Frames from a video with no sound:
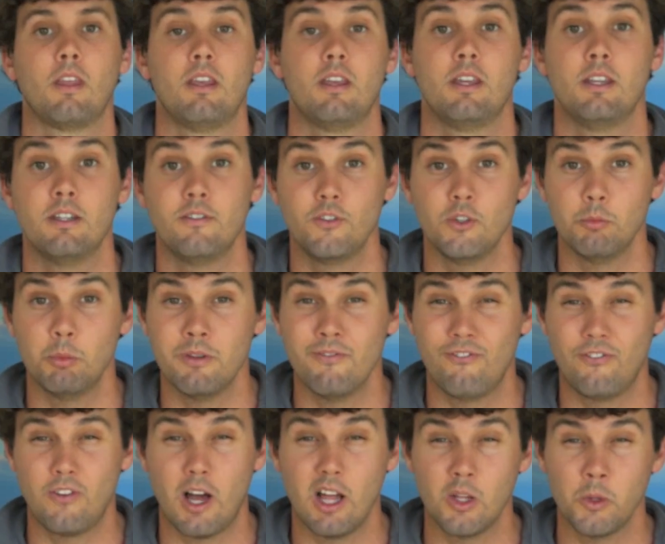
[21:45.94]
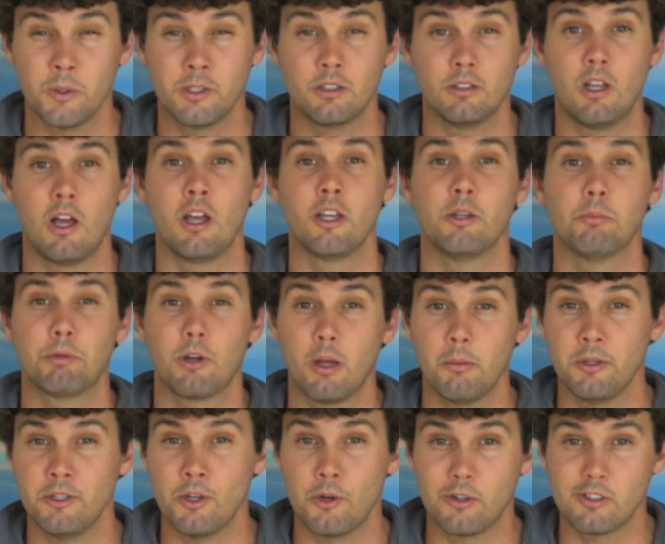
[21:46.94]
And if you've been following along, you
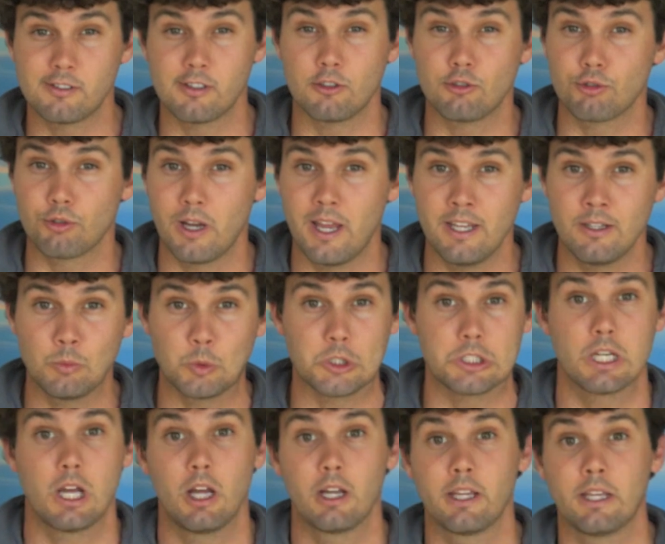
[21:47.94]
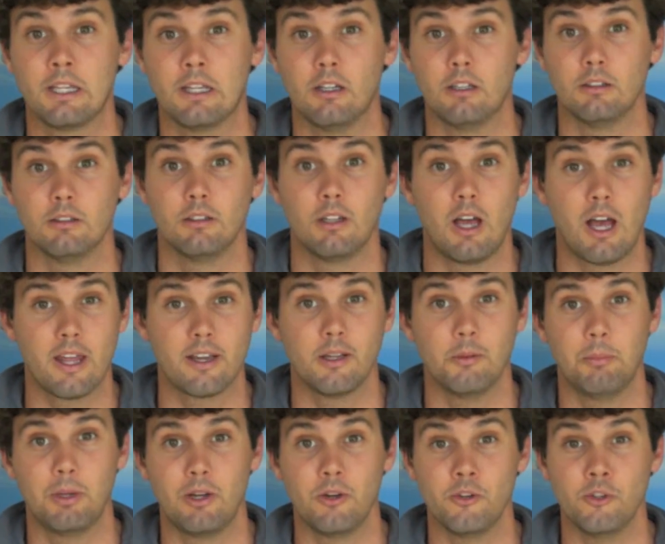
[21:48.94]
probably noticed a trend. We're talking a lot
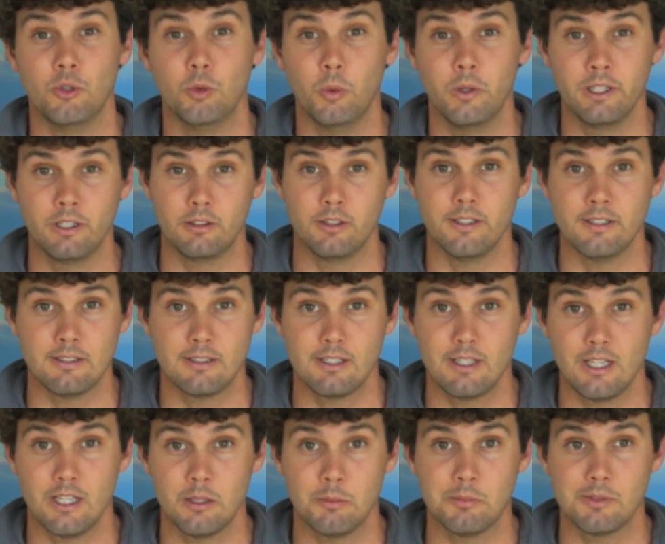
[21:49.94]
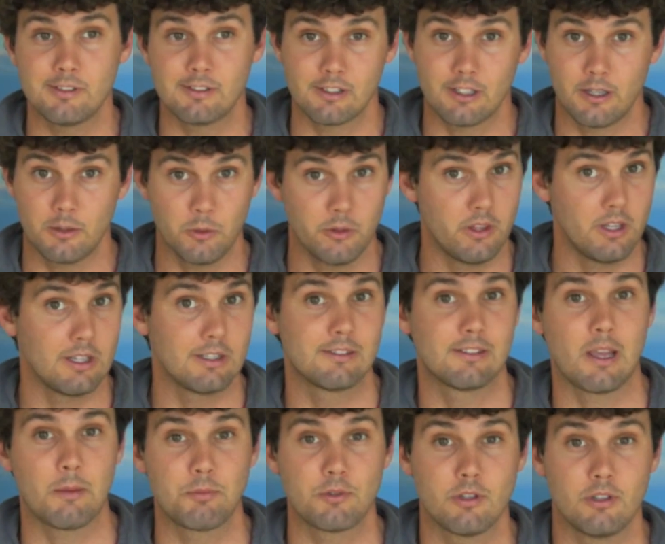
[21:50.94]
about New England teams, with the
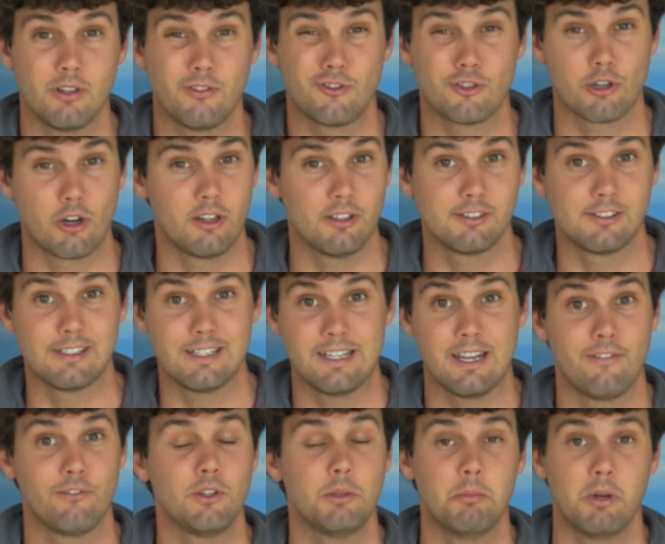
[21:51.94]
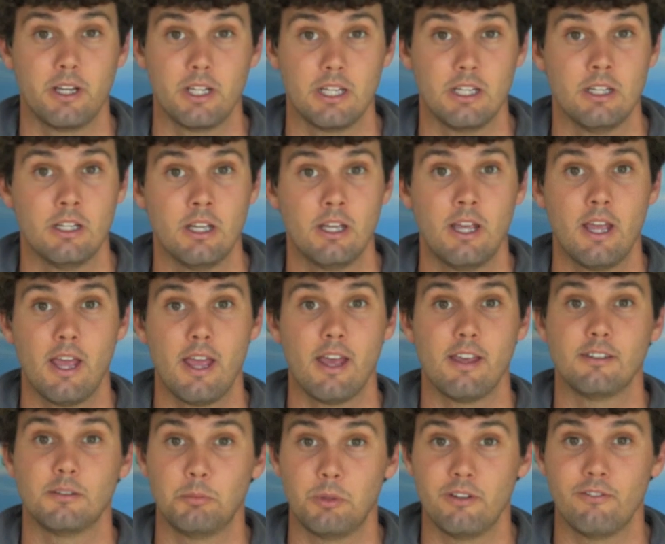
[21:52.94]
exception of Charleston. Everybody
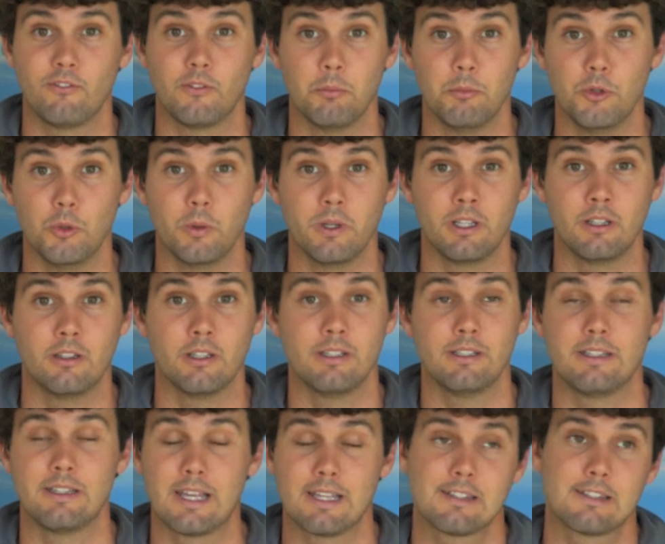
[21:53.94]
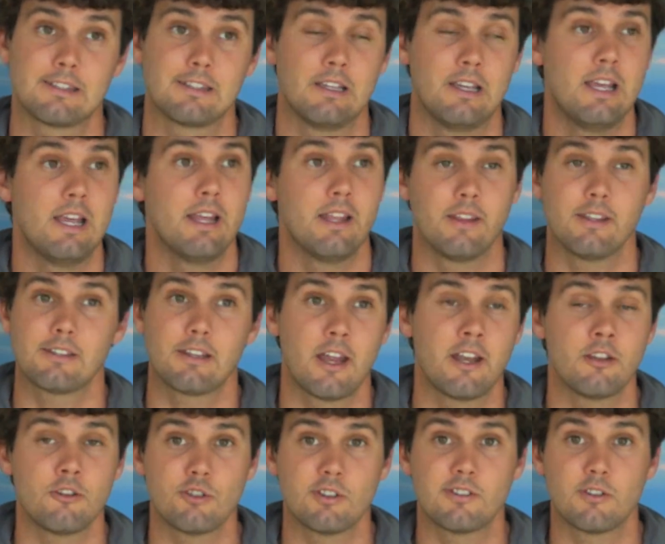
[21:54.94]
has been from New England, and that's
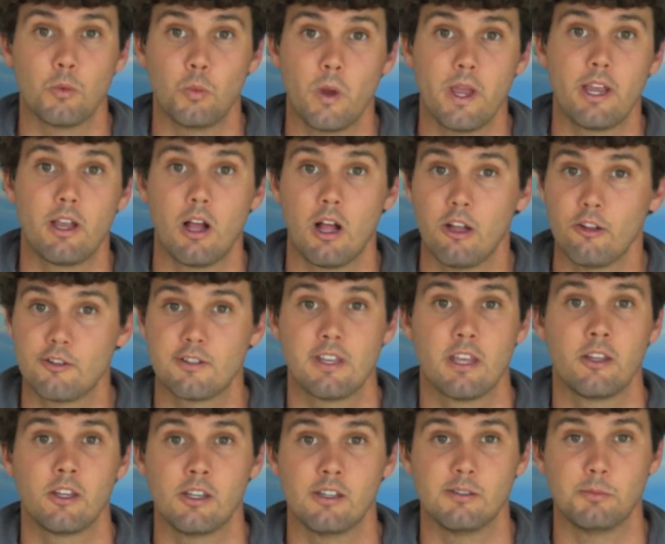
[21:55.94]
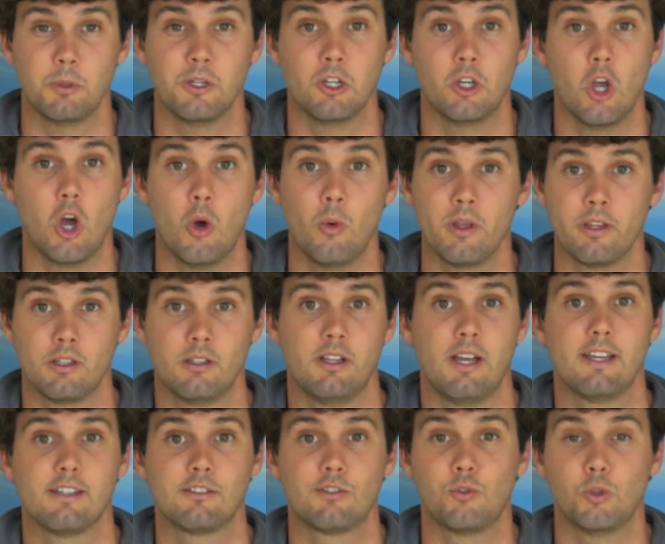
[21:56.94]
kind of just the way college sailing has been going the
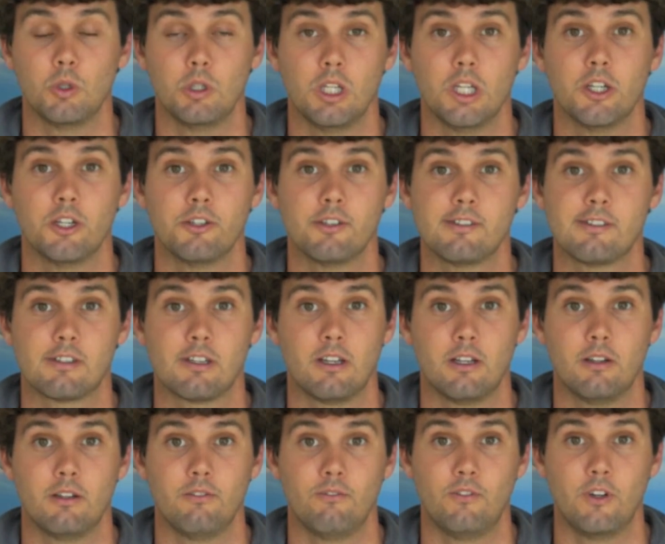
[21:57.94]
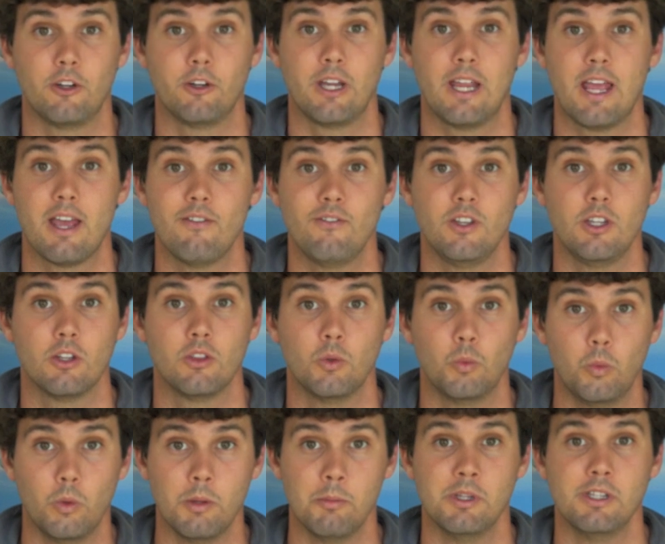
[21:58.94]
last few years. Very heavy on
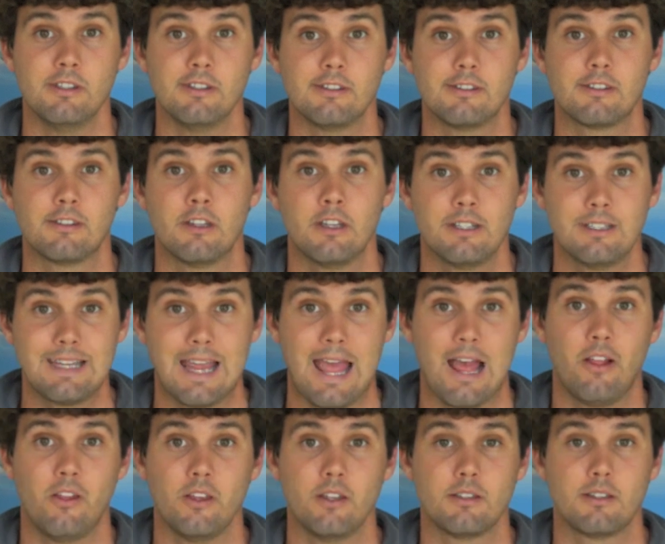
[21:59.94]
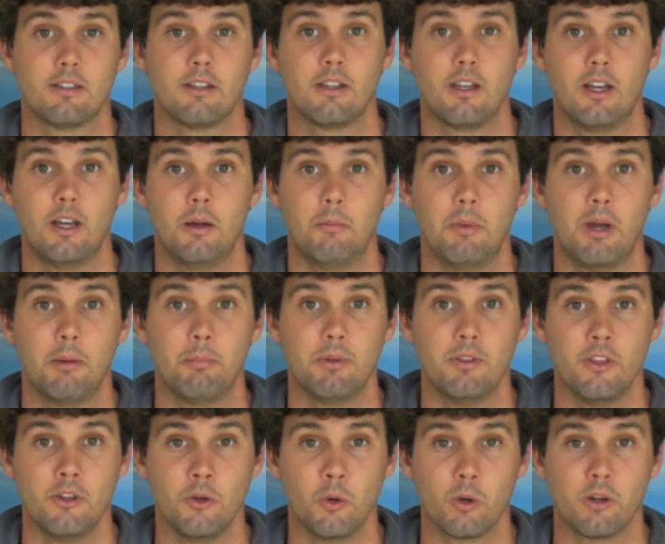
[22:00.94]
the women's talent up
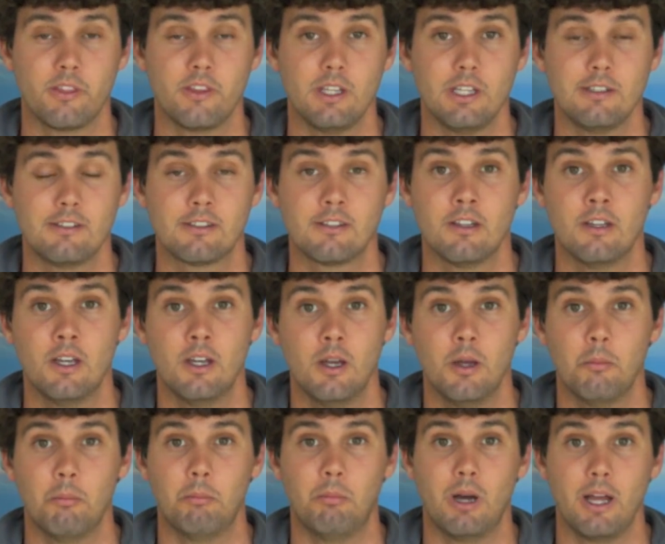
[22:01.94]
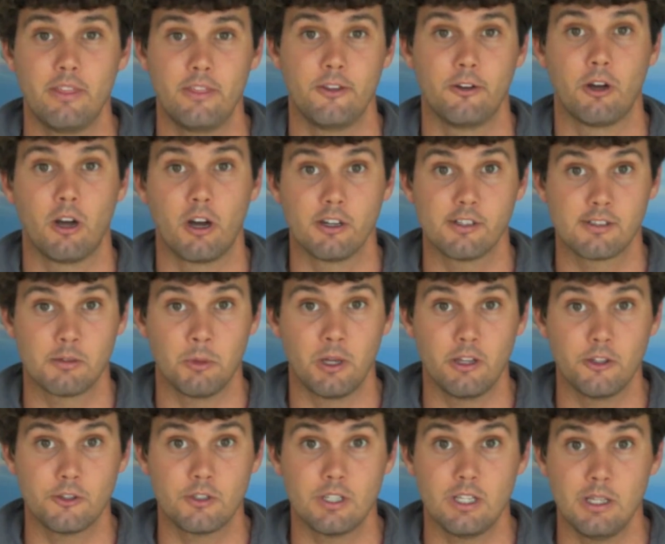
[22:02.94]
in the Northeast. But there are some
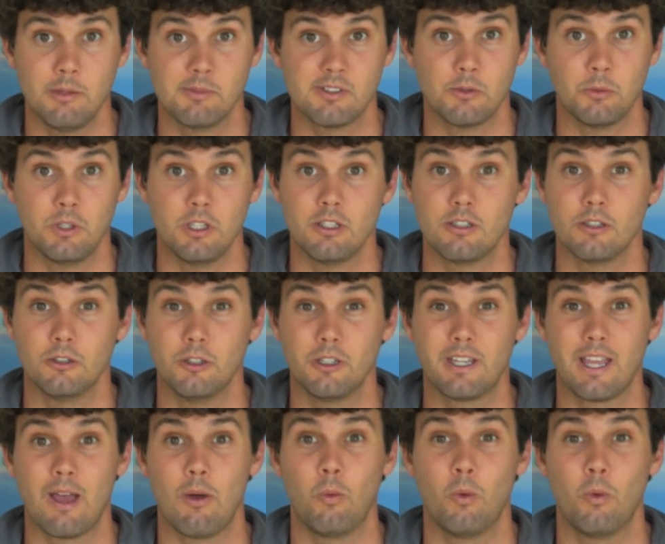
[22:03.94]
other teams that we need to look at.